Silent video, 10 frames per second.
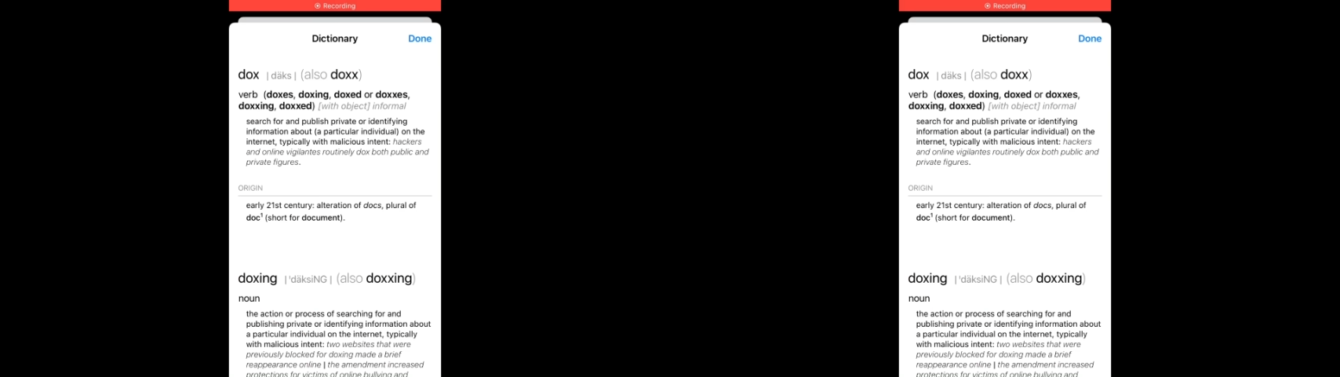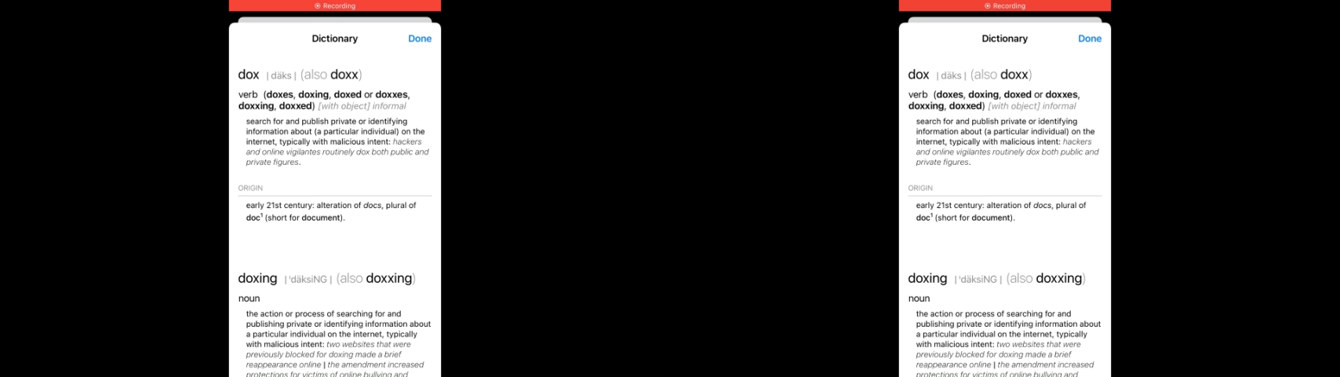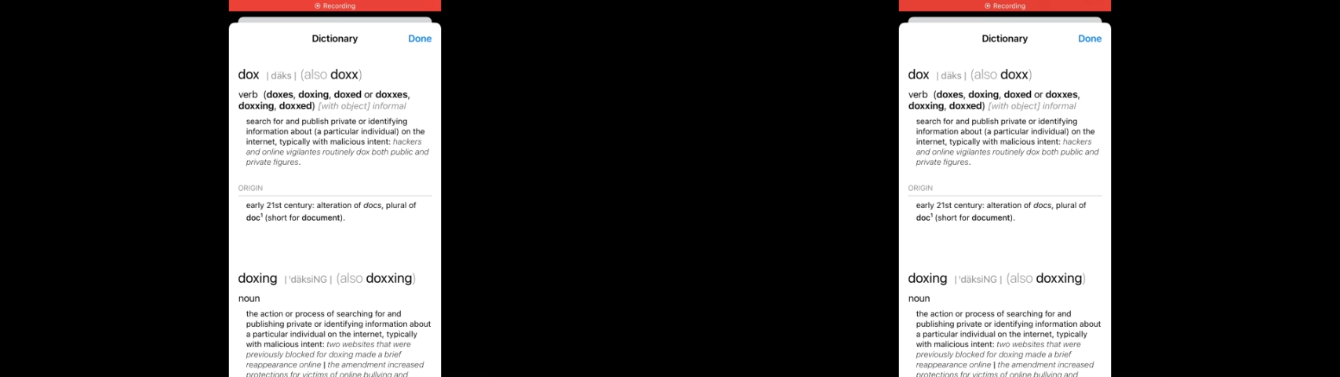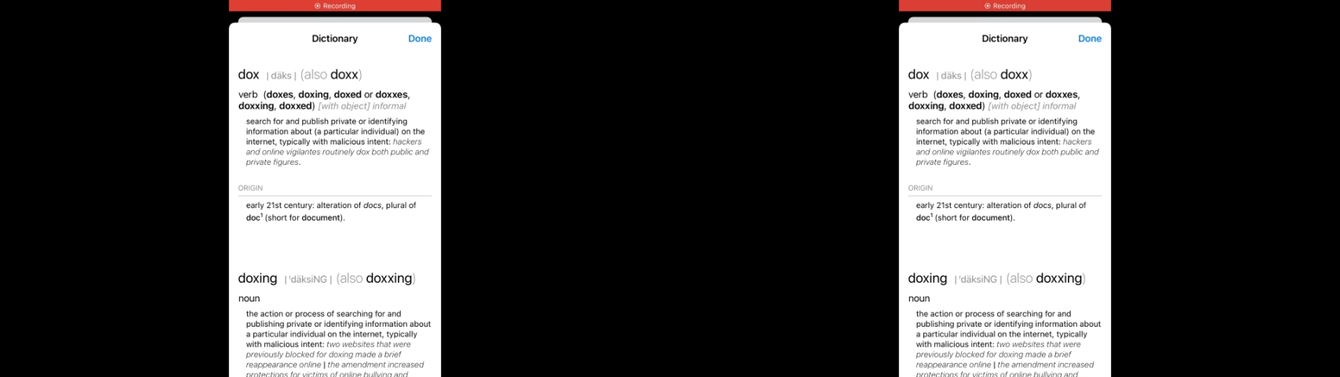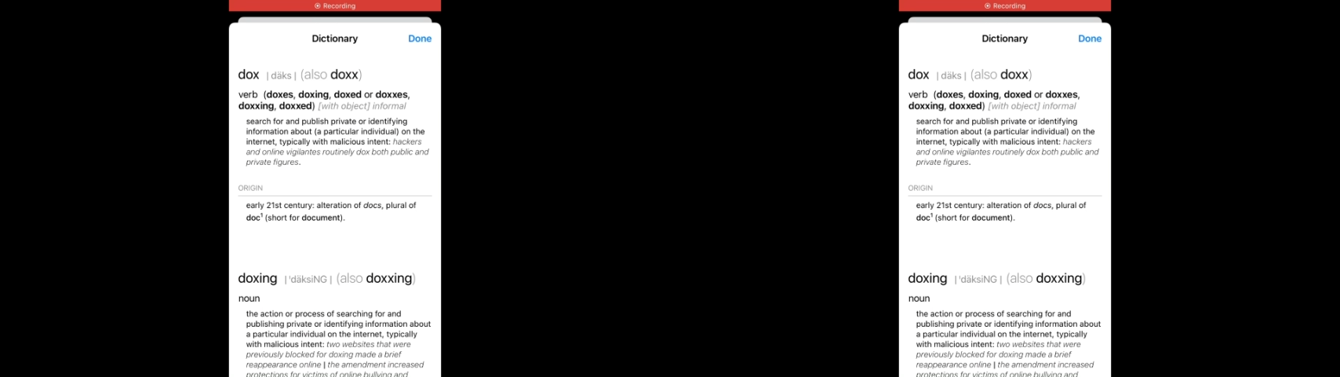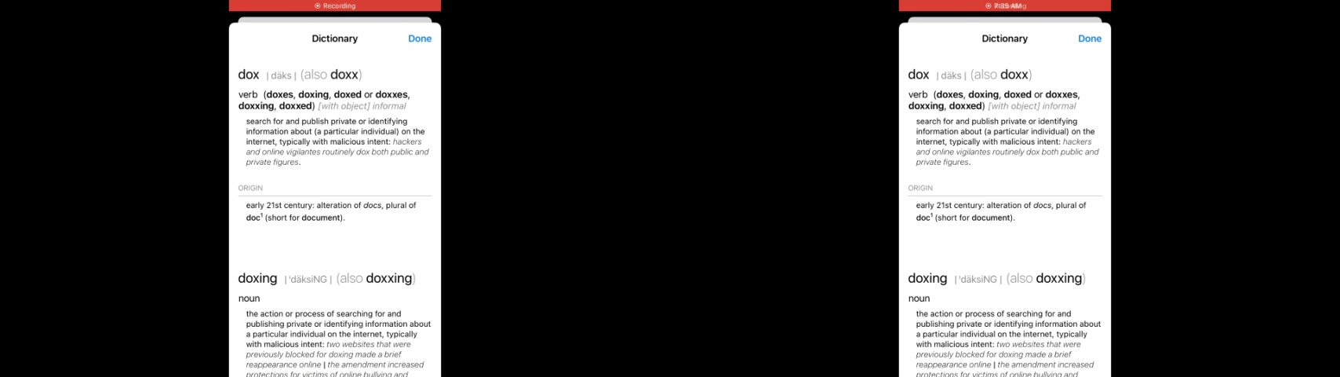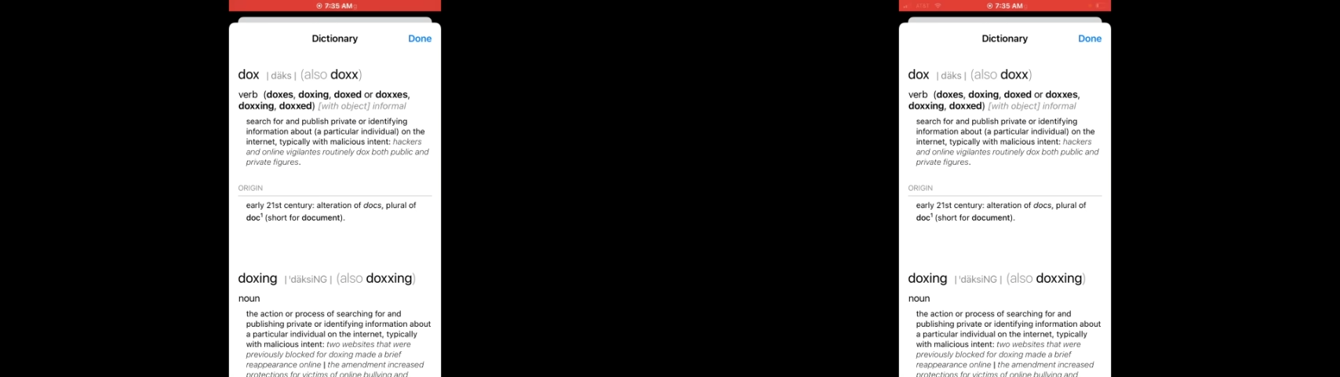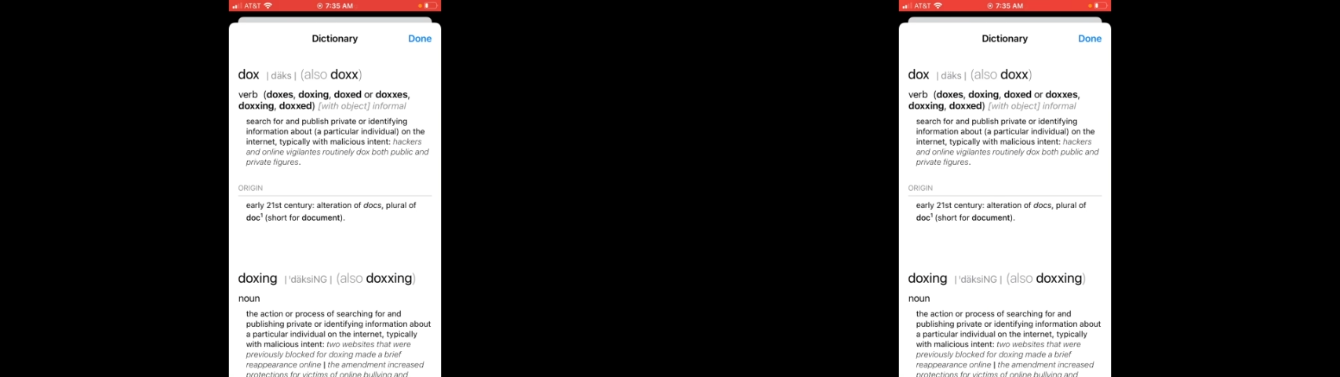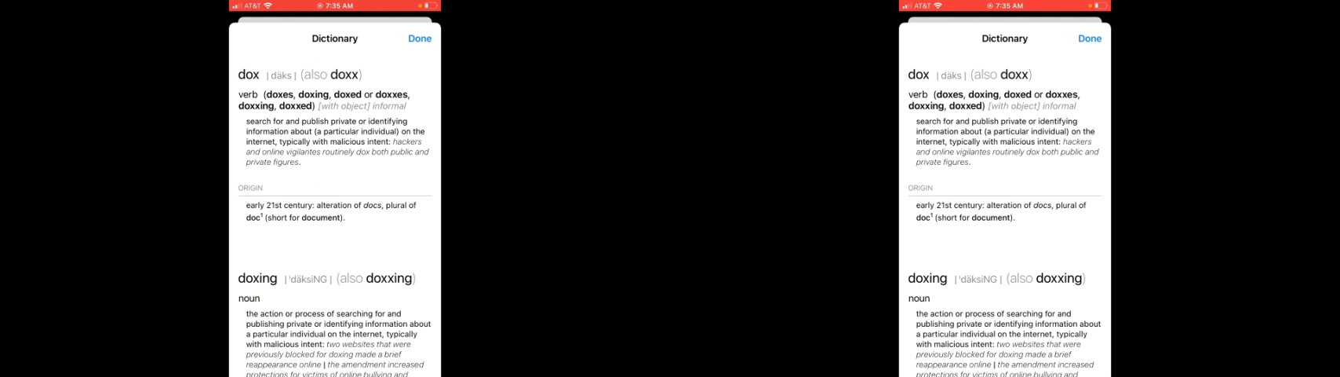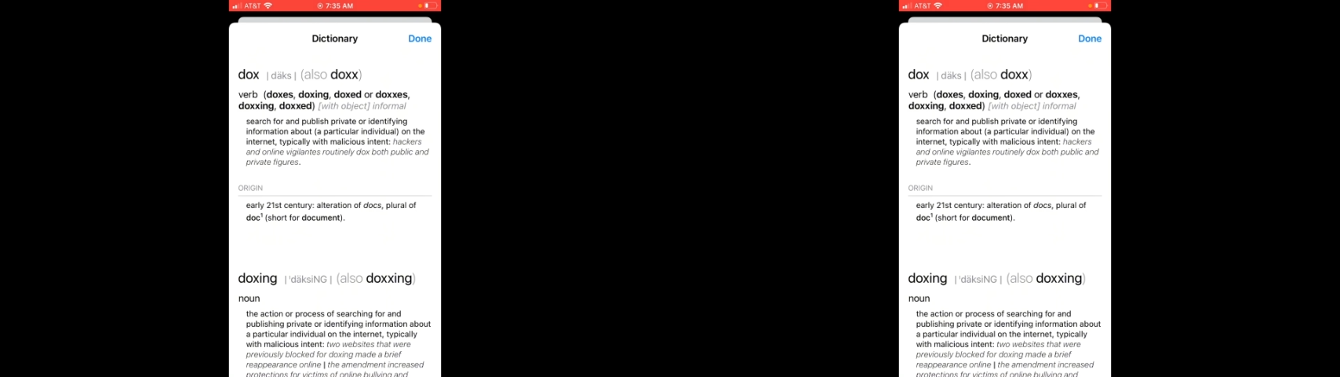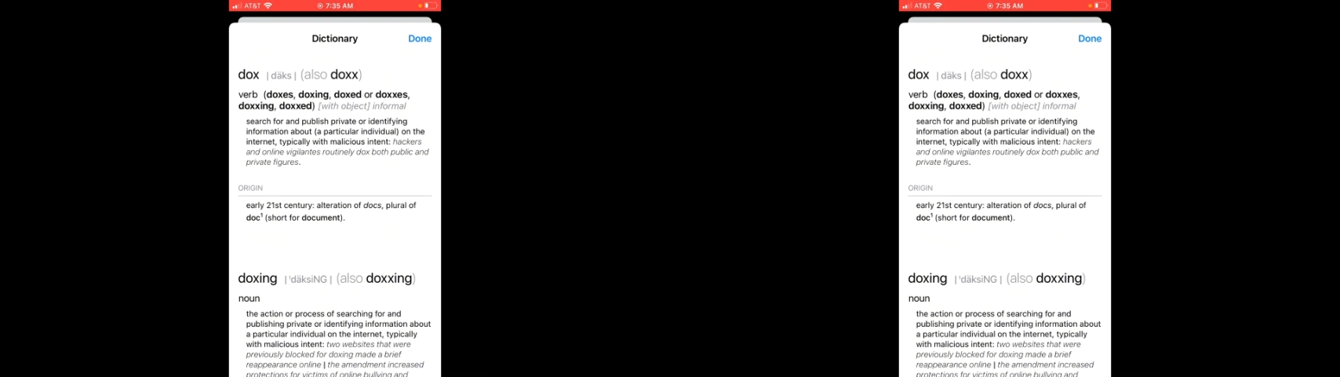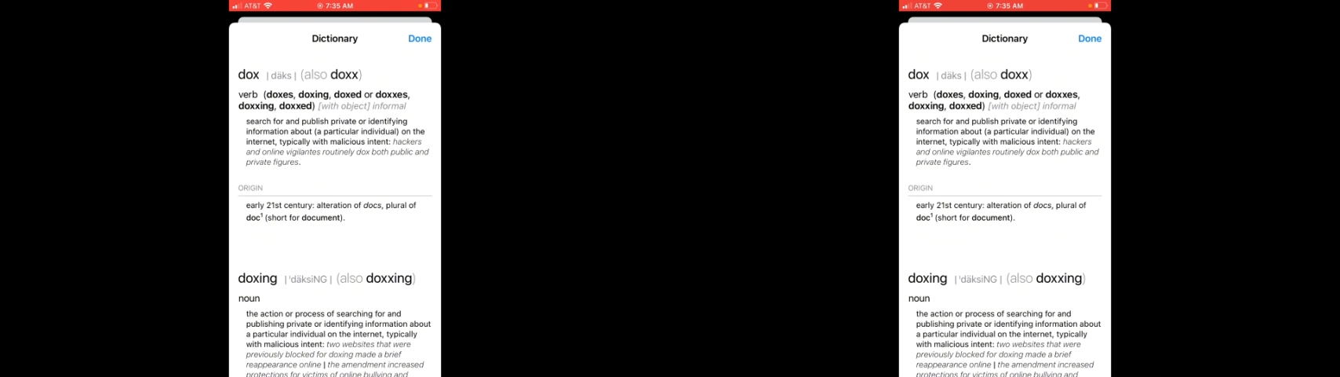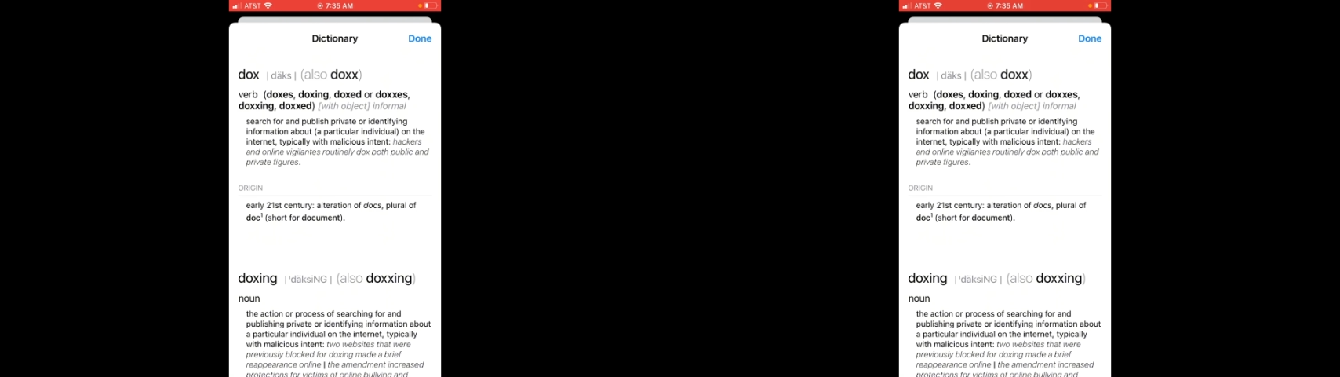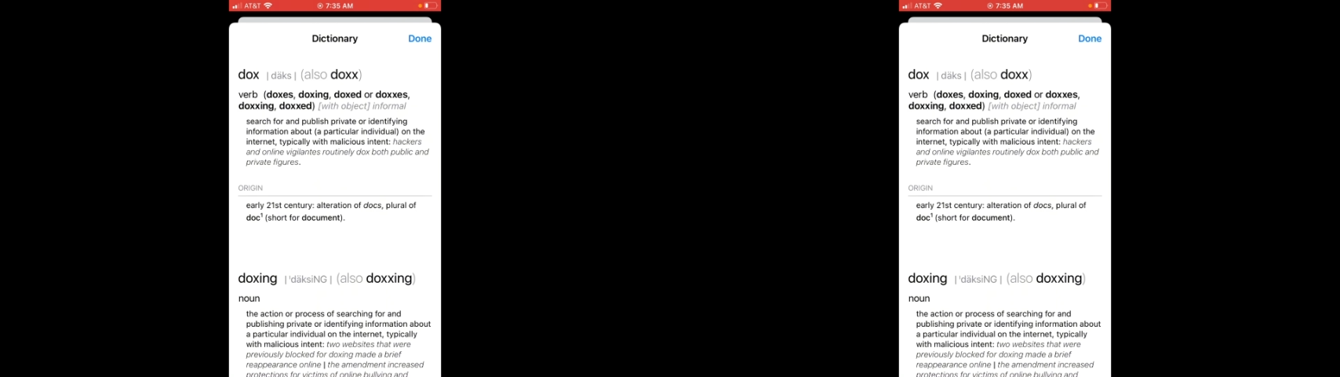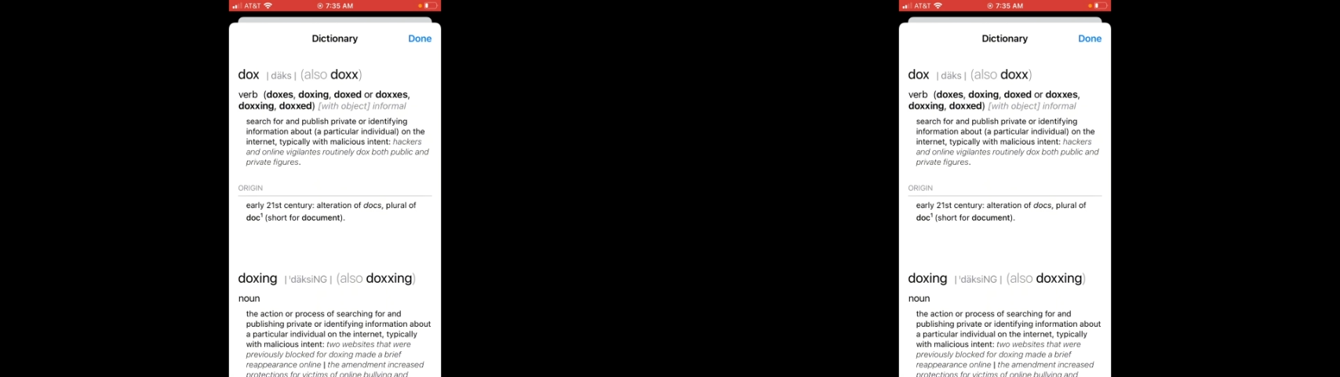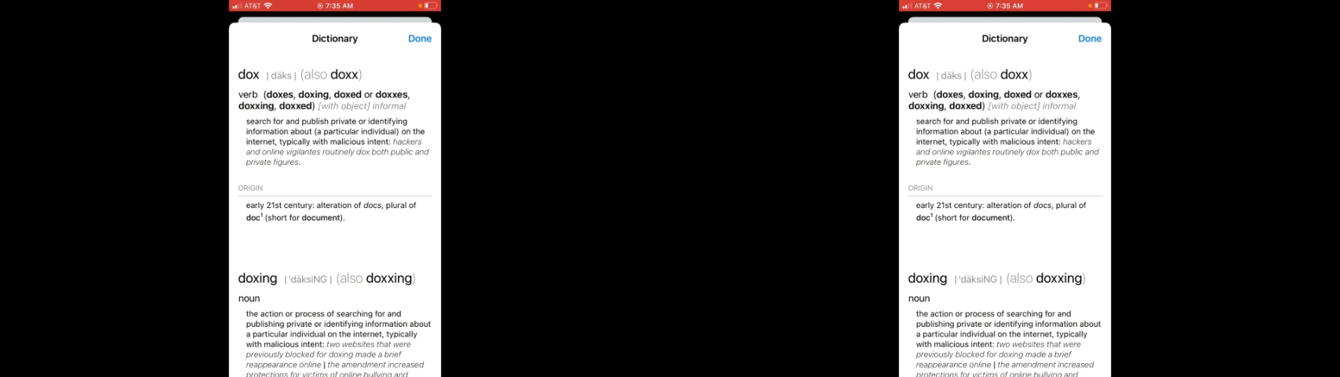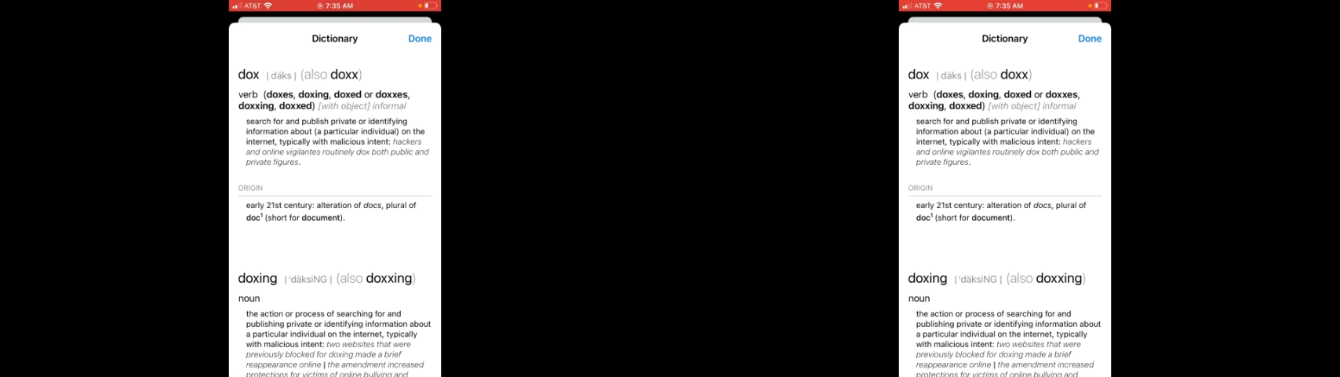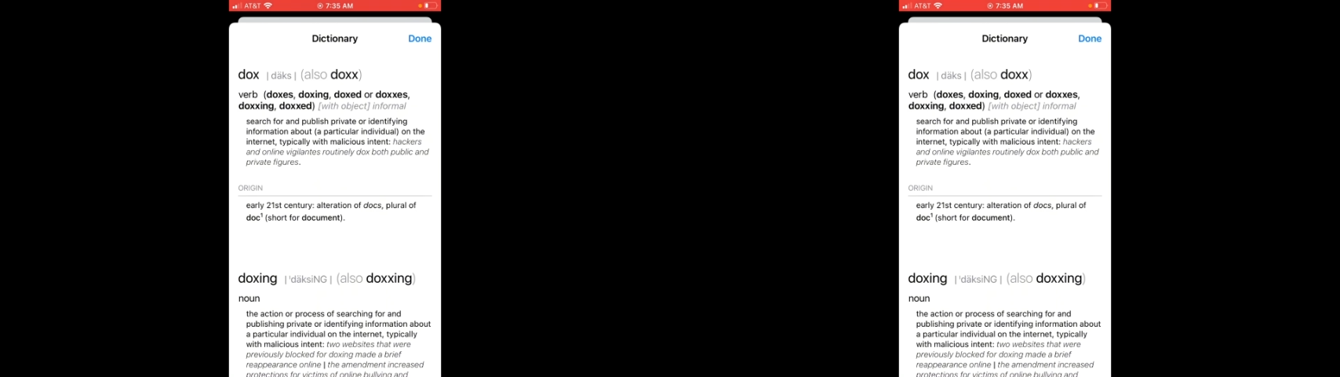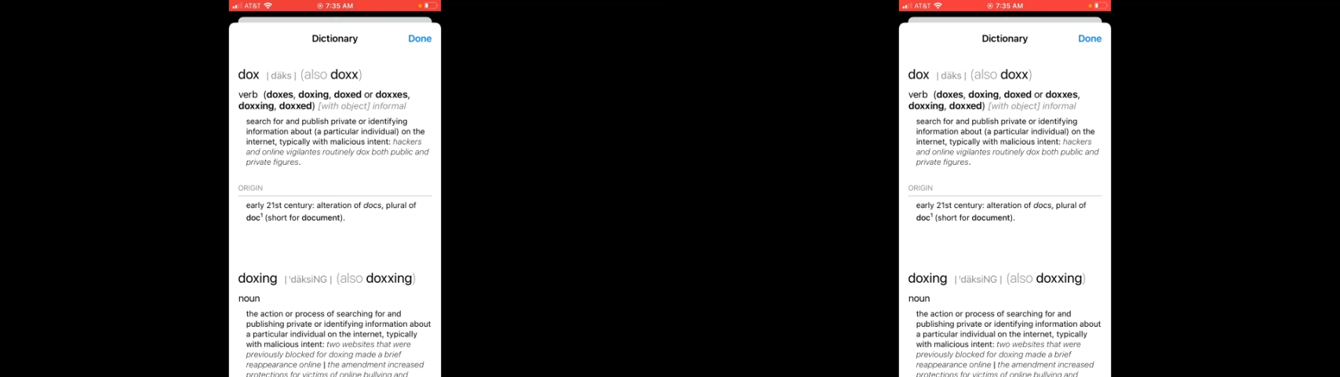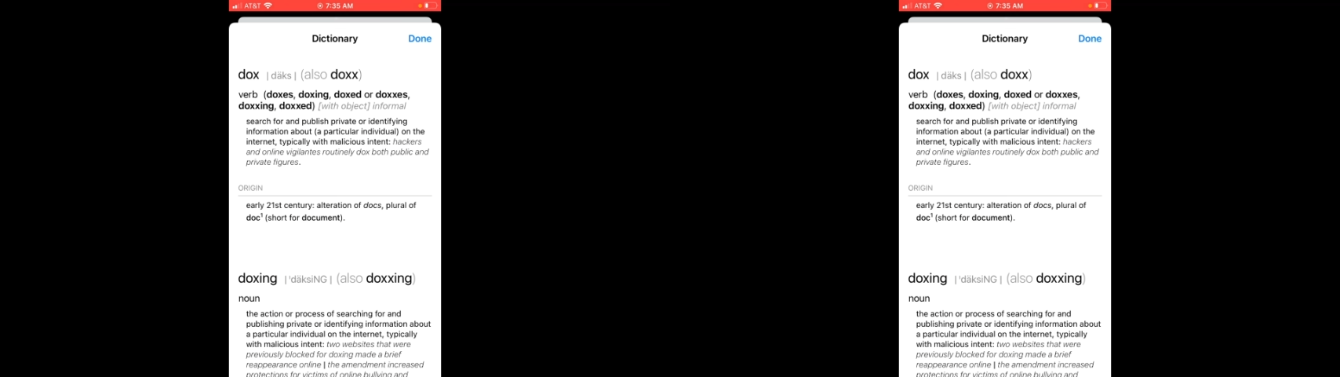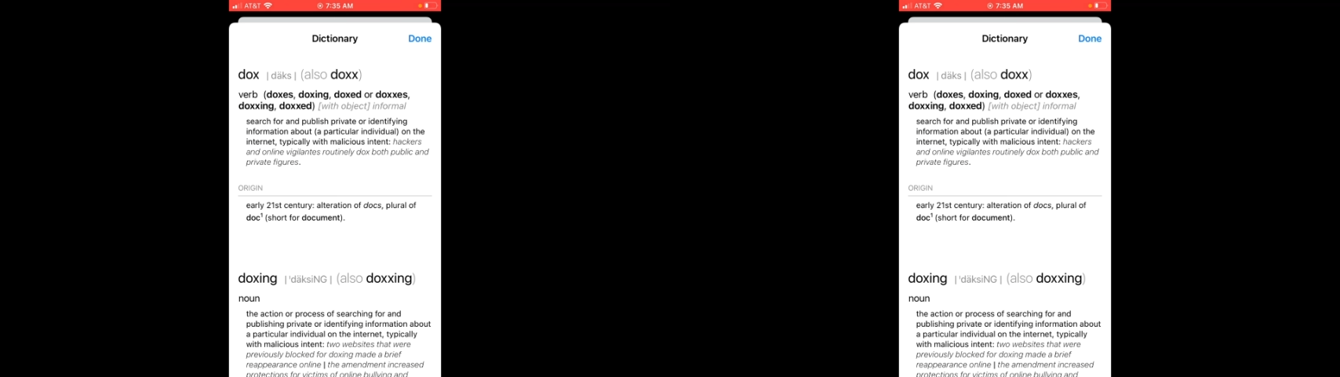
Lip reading: [unreadable: no face in view]